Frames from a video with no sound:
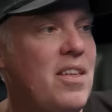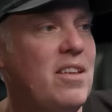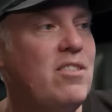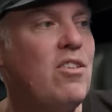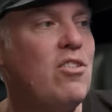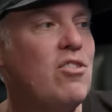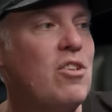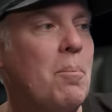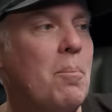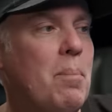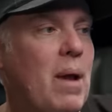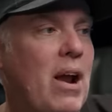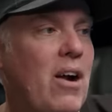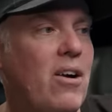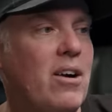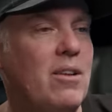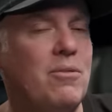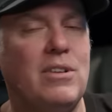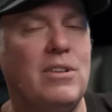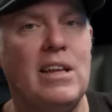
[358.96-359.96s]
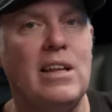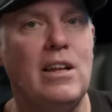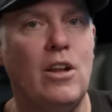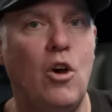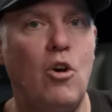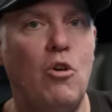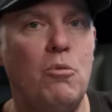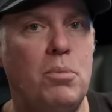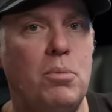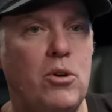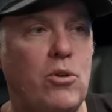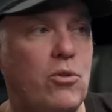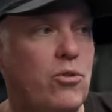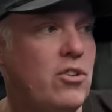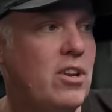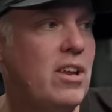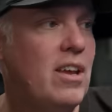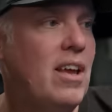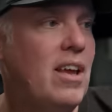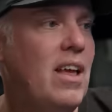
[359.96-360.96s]
This is comparatively low
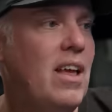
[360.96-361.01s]
boost.